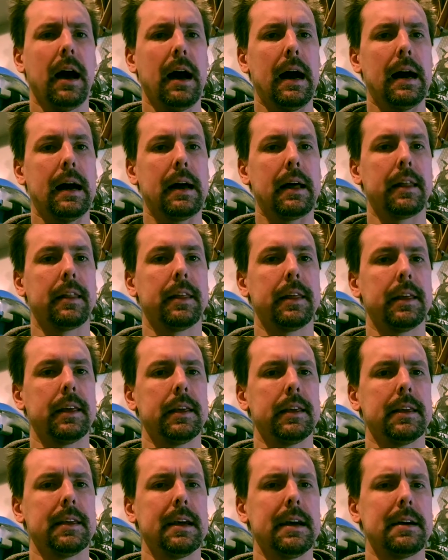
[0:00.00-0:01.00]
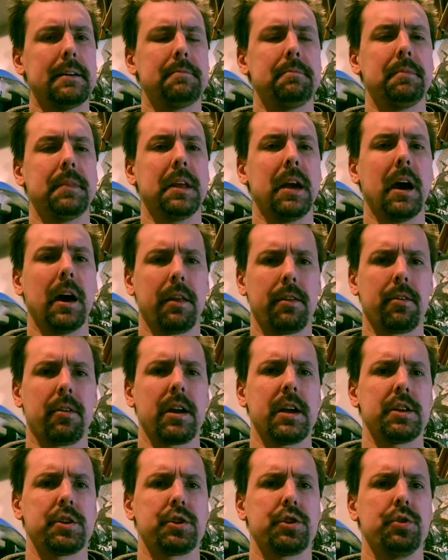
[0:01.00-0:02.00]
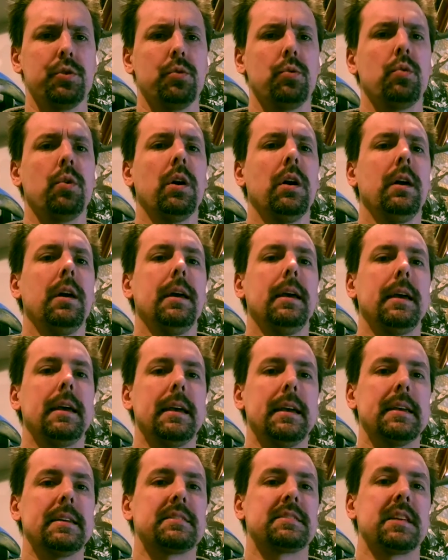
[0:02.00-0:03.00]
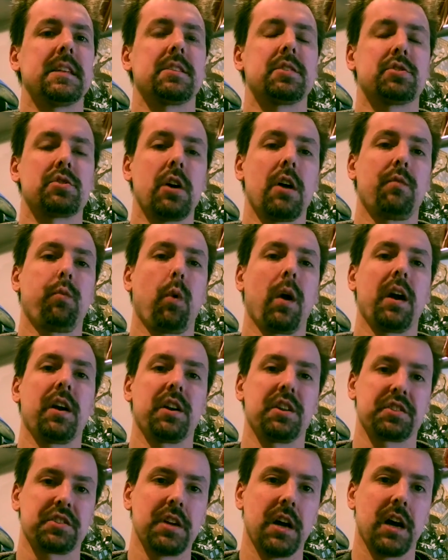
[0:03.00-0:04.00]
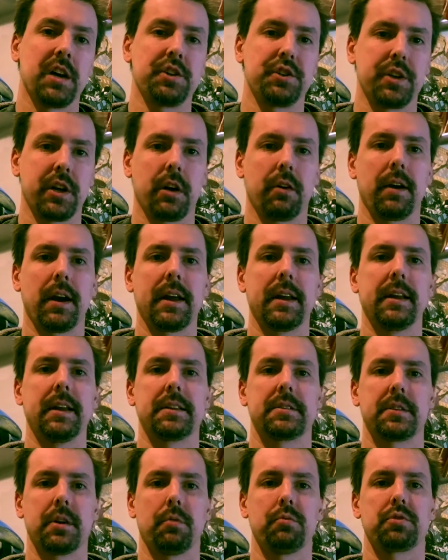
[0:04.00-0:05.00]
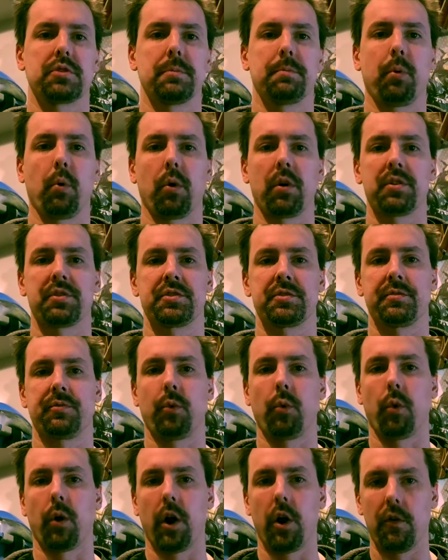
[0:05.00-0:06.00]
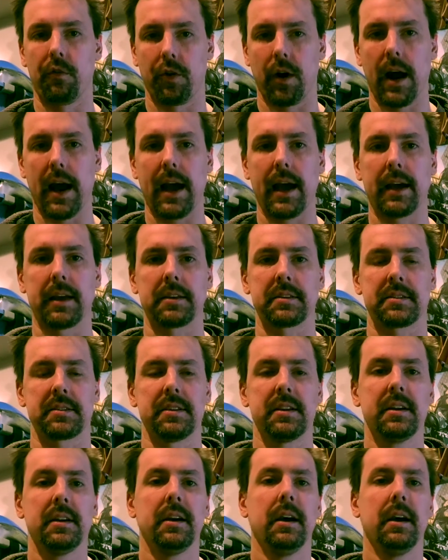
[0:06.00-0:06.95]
The other issue is that the software does not generate its own supports for overhangs.